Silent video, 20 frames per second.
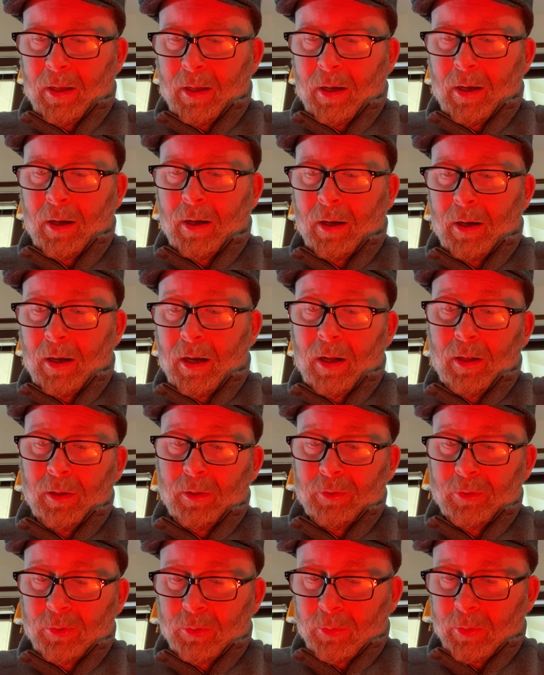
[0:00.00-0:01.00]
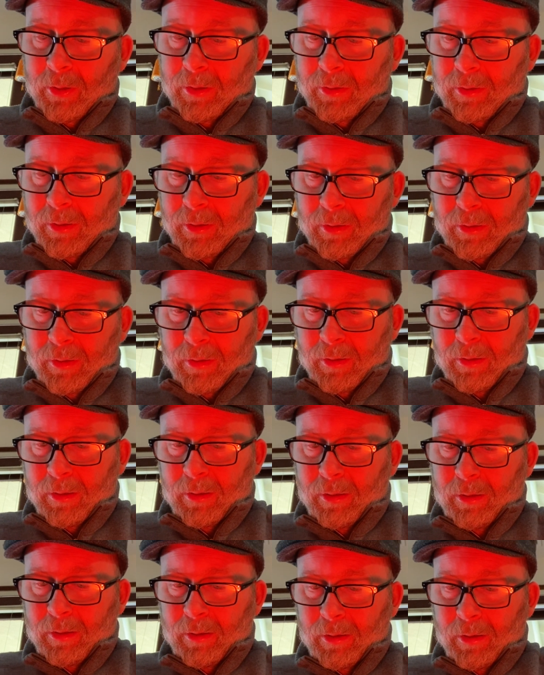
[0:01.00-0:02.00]
I'll do it
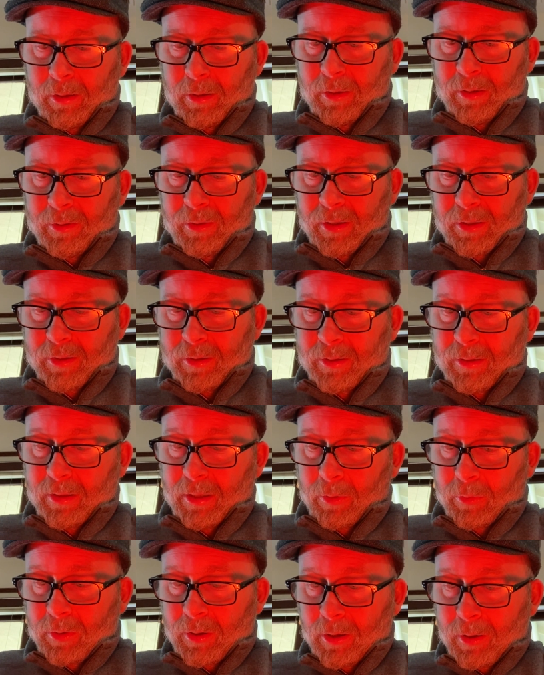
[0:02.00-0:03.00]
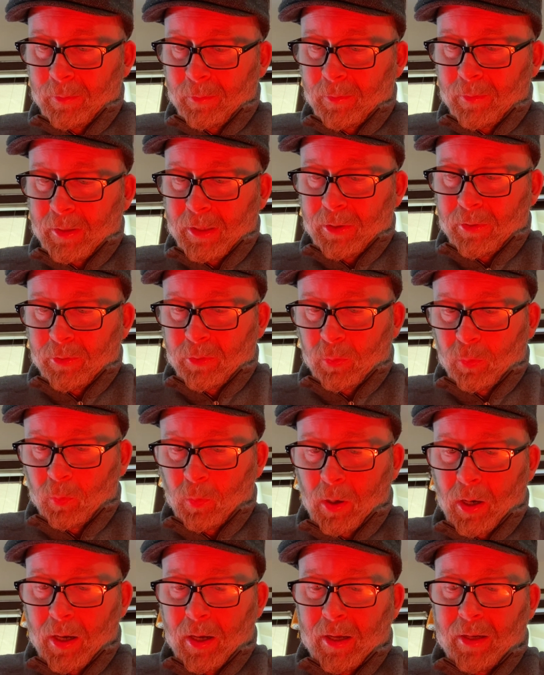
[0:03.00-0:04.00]
Dost thou come here to
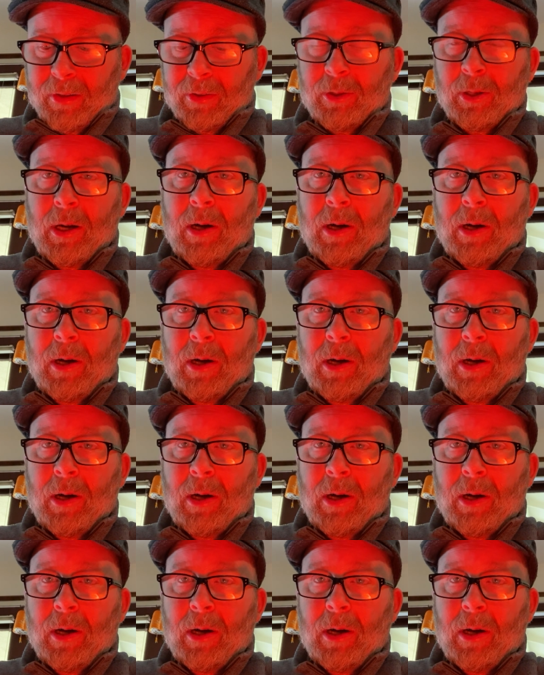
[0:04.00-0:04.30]
whine, to